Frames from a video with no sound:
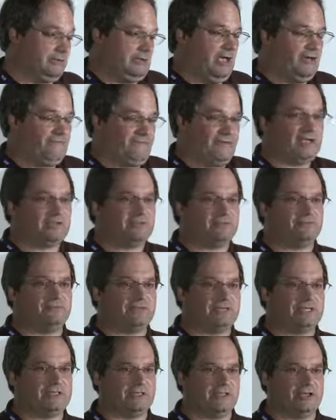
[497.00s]

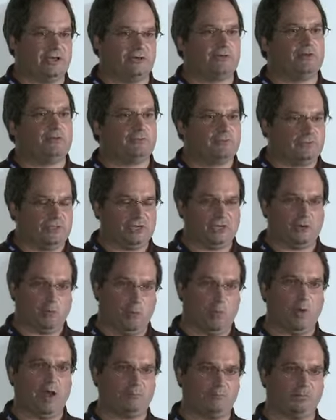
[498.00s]
effectively they're
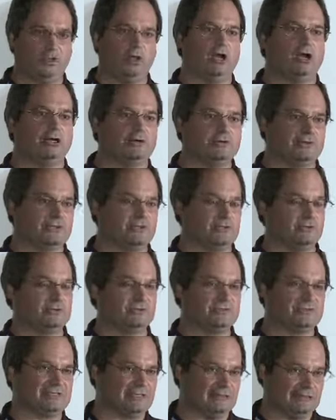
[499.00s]
what belong to the user.
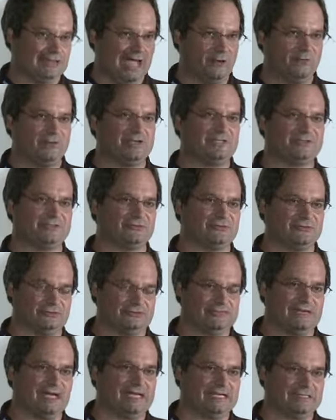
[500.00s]
The allowness or
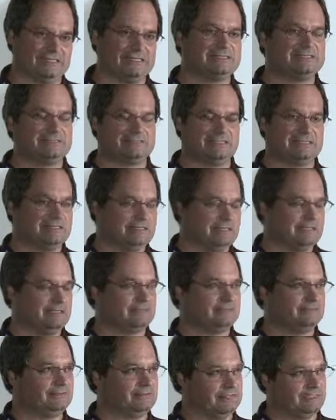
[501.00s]
denialness,
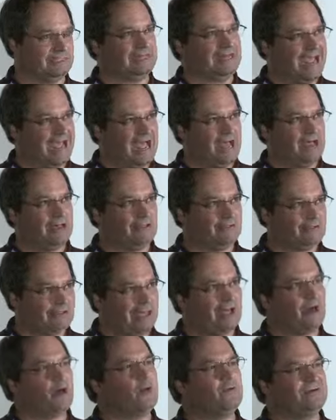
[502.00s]
the
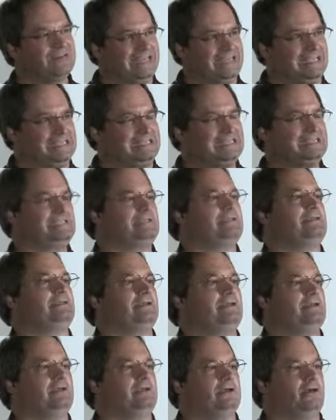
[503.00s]
allowness
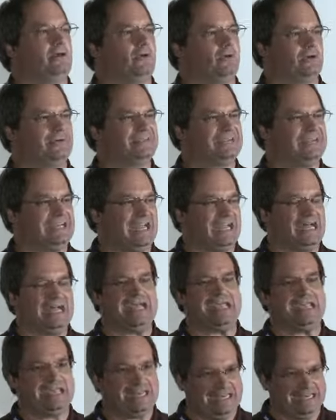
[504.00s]
or
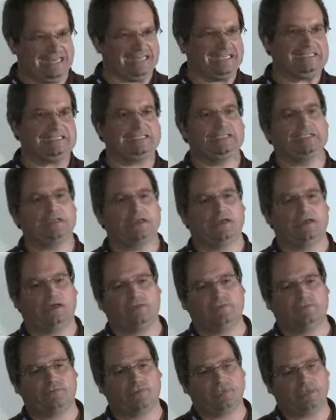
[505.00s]
denyness
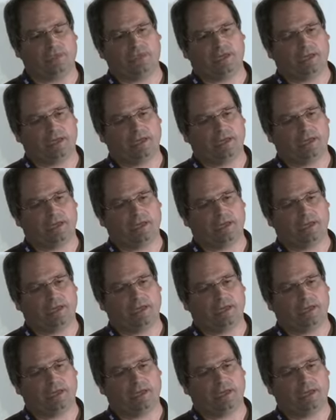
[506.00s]
of the